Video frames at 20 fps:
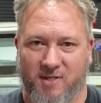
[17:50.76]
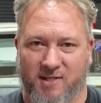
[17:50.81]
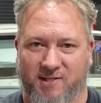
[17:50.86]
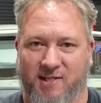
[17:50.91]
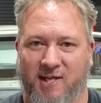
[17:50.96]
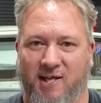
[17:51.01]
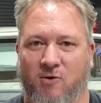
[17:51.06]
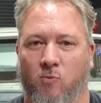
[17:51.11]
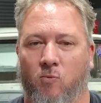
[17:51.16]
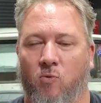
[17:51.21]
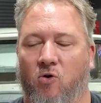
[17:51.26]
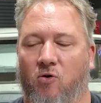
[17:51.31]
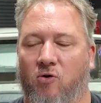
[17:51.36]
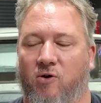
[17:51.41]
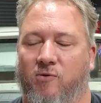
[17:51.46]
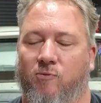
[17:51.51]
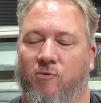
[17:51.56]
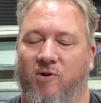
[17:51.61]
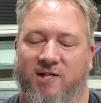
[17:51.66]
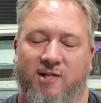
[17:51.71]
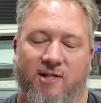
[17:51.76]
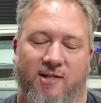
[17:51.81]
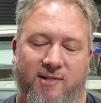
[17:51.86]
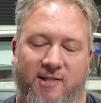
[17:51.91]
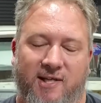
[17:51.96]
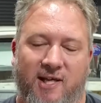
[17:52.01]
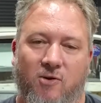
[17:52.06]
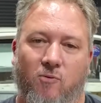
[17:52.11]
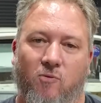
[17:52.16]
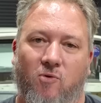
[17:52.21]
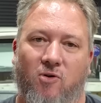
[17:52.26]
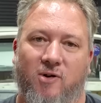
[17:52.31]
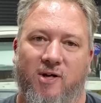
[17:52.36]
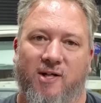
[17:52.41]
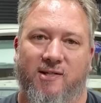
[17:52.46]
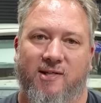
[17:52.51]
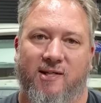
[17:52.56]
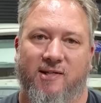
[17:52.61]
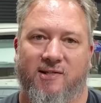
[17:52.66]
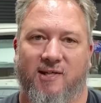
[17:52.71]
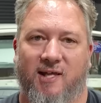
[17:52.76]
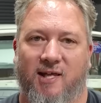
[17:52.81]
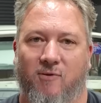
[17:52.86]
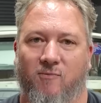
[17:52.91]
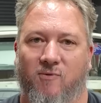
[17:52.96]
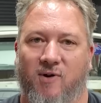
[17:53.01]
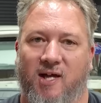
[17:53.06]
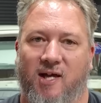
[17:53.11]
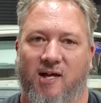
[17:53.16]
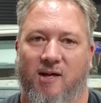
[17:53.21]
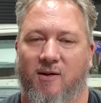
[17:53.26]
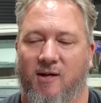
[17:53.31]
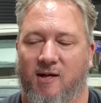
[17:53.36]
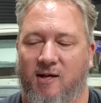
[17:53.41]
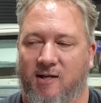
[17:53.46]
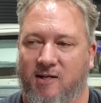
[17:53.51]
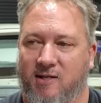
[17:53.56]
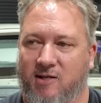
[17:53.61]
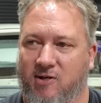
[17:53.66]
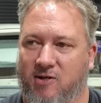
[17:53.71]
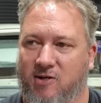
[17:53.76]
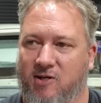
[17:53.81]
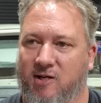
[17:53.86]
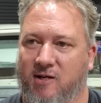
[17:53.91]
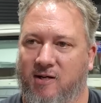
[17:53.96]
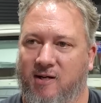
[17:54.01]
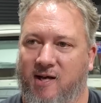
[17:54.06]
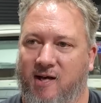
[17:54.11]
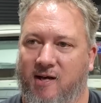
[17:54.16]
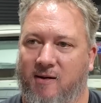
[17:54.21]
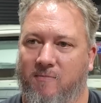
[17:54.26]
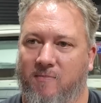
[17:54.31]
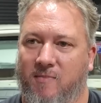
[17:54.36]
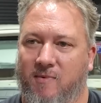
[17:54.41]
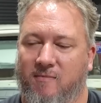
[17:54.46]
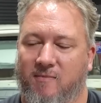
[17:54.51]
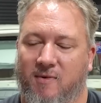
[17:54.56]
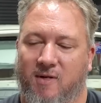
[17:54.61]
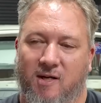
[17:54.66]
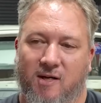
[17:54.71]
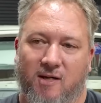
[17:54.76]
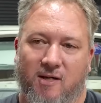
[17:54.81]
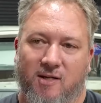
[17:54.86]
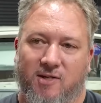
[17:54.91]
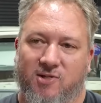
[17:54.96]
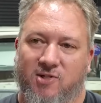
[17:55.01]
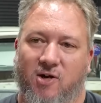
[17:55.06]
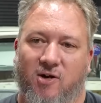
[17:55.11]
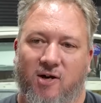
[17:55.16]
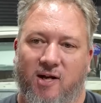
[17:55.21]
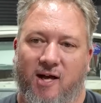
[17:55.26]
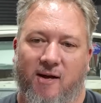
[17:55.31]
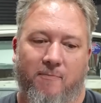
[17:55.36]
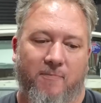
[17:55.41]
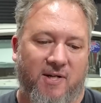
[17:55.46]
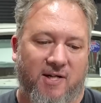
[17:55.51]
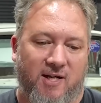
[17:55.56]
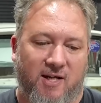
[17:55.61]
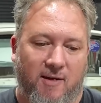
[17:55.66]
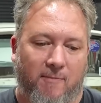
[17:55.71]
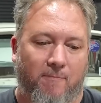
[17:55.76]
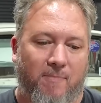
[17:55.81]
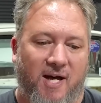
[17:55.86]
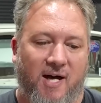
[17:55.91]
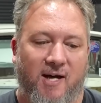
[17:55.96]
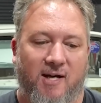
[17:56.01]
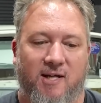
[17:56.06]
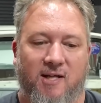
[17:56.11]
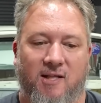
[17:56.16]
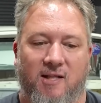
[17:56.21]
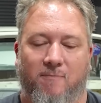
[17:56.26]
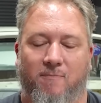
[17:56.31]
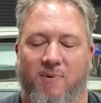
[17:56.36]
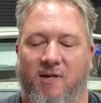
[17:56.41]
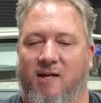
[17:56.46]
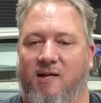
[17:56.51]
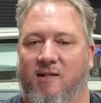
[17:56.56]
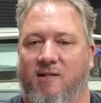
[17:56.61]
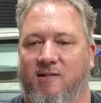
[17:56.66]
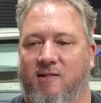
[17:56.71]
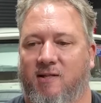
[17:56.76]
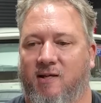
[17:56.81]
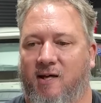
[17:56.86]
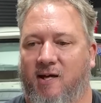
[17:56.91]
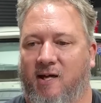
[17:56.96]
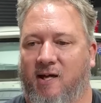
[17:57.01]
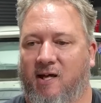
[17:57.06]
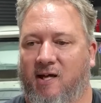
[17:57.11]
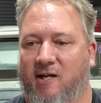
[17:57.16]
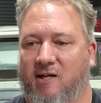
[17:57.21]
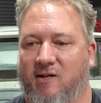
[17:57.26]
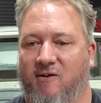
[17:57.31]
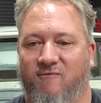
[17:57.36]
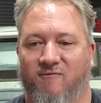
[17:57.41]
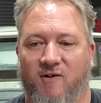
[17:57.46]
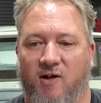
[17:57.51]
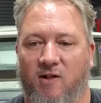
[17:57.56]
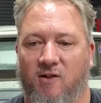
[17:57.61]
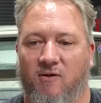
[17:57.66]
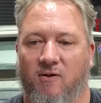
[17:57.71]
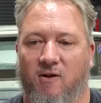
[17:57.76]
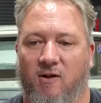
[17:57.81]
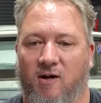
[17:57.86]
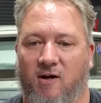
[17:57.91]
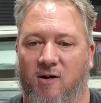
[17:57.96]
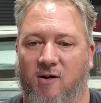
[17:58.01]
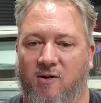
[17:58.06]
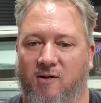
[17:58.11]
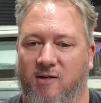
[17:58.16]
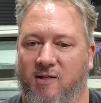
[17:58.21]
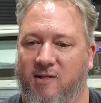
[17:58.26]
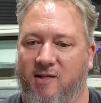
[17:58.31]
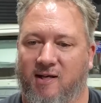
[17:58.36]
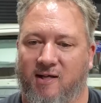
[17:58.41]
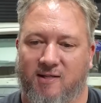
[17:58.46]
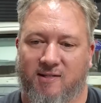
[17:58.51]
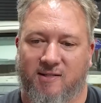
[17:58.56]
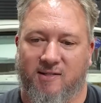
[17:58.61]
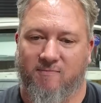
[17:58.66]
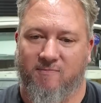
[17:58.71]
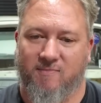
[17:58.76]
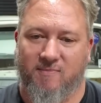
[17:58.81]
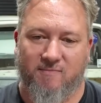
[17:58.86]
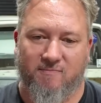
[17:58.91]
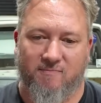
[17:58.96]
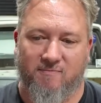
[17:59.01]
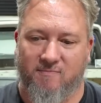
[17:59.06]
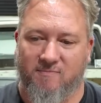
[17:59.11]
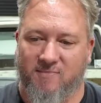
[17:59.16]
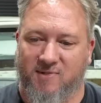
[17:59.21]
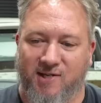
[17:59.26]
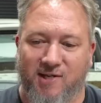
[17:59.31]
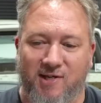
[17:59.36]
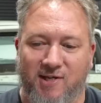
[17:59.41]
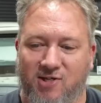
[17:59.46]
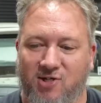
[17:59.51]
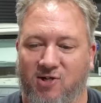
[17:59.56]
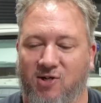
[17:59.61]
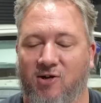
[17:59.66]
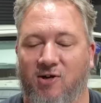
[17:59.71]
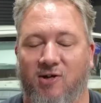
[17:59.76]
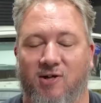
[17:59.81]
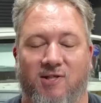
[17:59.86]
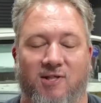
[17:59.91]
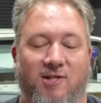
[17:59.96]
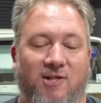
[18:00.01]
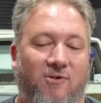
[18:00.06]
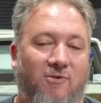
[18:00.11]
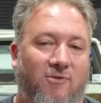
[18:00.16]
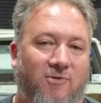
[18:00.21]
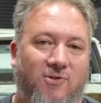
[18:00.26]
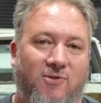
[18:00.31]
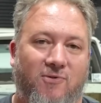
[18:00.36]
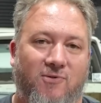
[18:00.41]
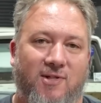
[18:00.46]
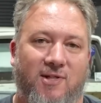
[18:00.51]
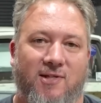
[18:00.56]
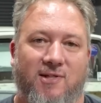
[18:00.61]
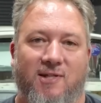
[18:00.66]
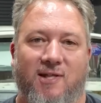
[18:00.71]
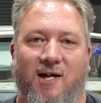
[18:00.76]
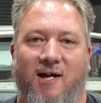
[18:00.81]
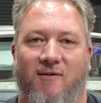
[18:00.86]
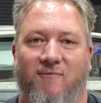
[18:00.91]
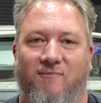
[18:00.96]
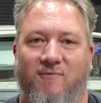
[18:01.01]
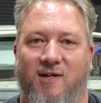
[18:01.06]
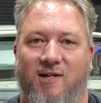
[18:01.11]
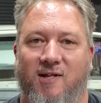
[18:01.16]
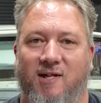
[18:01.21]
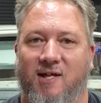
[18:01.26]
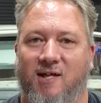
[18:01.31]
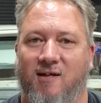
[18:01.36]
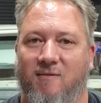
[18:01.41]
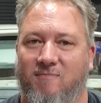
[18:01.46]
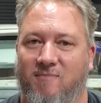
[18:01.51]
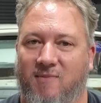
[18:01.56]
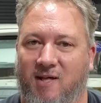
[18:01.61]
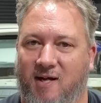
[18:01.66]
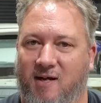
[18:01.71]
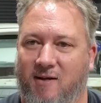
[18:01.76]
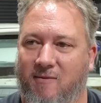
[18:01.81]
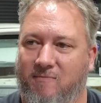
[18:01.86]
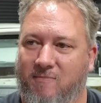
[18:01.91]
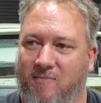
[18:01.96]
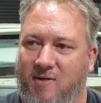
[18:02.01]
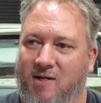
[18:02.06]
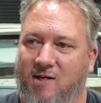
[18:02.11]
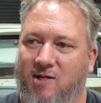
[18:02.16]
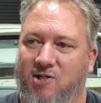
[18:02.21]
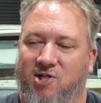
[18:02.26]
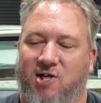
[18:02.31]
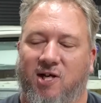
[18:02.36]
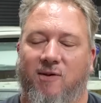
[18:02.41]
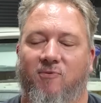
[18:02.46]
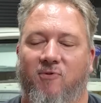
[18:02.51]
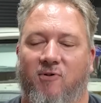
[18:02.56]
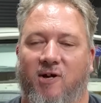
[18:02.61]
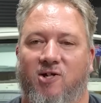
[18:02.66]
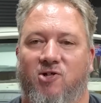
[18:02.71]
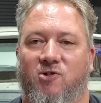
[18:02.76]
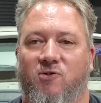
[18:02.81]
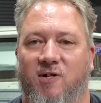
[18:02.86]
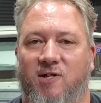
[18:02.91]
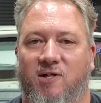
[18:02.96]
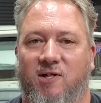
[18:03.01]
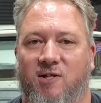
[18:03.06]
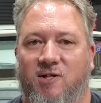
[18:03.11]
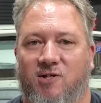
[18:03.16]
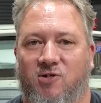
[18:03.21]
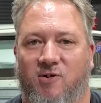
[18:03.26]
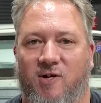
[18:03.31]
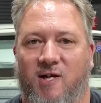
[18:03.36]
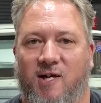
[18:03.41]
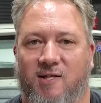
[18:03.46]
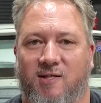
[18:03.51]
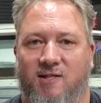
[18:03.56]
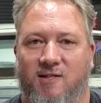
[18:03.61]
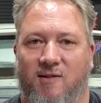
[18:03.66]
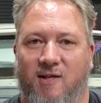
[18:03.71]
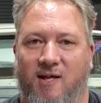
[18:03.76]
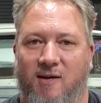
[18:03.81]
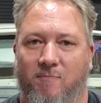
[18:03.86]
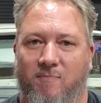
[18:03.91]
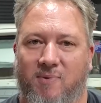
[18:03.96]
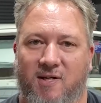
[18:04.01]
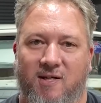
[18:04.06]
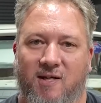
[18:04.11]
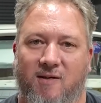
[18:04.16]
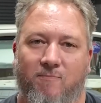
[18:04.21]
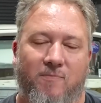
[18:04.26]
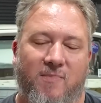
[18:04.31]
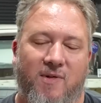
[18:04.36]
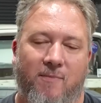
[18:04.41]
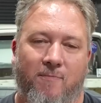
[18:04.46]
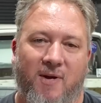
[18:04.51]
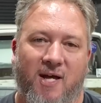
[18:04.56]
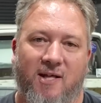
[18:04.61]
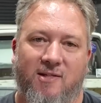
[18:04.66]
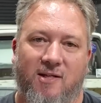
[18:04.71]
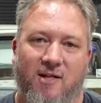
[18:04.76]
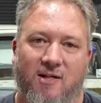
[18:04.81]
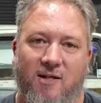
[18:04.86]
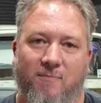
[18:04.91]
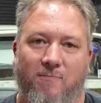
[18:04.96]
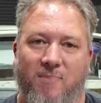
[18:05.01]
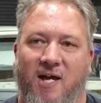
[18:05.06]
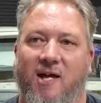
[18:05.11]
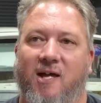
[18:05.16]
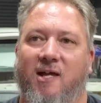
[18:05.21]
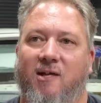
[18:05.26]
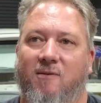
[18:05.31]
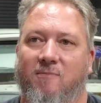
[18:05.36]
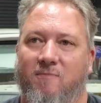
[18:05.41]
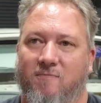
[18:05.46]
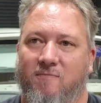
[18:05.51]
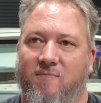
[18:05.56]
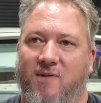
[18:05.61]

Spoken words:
Sick Ward, which is Sick Ward is this thing where you can sign up and you can park in the pits and you follow along, and there's t-shirts and all sorts of stuff, and you get, cheaper entry to the tracks and that, but you're basically paying,